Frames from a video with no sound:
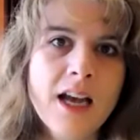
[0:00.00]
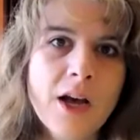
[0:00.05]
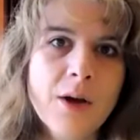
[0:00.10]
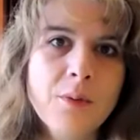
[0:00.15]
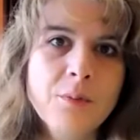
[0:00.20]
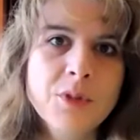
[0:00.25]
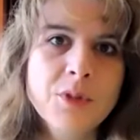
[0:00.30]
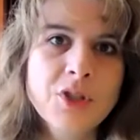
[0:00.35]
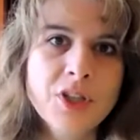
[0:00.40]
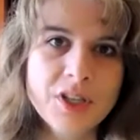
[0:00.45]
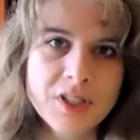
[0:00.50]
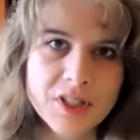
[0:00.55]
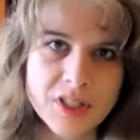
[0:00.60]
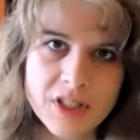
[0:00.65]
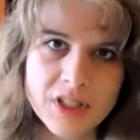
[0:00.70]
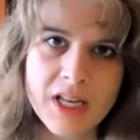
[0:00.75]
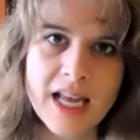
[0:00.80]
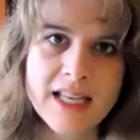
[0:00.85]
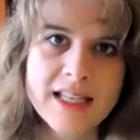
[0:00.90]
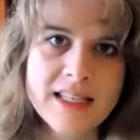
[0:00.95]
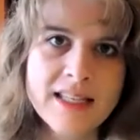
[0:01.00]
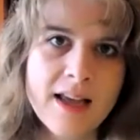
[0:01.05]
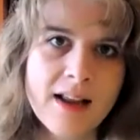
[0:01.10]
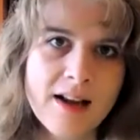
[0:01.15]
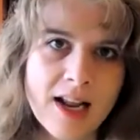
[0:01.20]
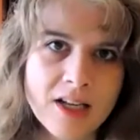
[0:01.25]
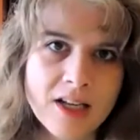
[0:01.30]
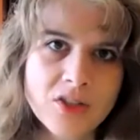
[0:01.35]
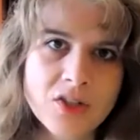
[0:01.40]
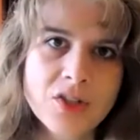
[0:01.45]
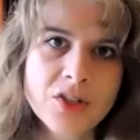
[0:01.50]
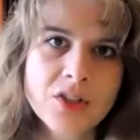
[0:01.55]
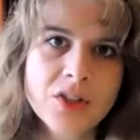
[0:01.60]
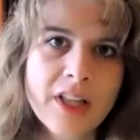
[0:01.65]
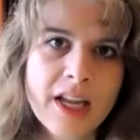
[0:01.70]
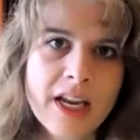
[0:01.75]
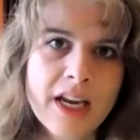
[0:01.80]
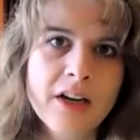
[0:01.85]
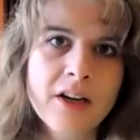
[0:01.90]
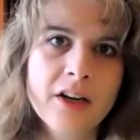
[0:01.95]
just as that extra
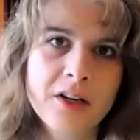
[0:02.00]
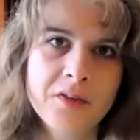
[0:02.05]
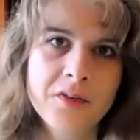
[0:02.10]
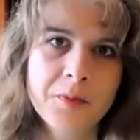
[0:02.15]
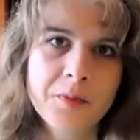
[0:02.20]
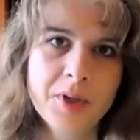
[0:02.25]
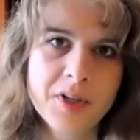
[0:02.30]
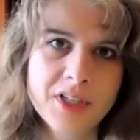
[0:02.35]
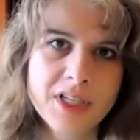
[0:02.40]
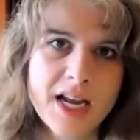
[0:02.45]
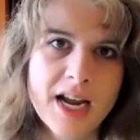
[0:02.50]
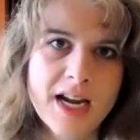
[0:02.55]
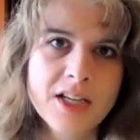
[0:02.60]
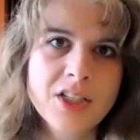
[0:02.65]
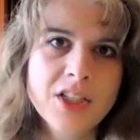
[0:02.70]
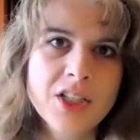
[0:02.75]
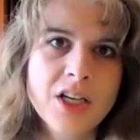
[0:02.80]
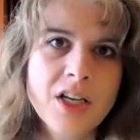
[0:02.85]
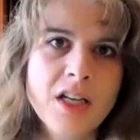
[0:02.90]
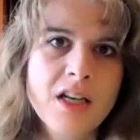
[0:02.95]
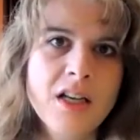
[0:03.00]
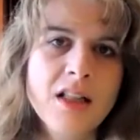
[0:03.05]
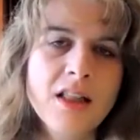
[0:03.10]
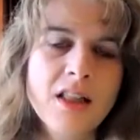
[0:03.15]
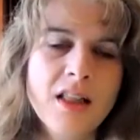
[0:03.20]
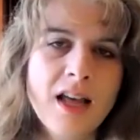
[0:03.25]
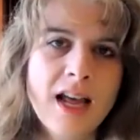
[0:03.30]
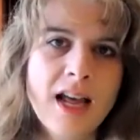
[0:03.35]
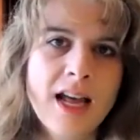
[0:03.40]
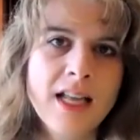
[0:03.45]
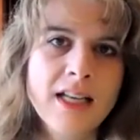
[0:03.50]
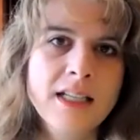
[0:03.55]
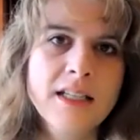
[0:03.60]
layer of protection that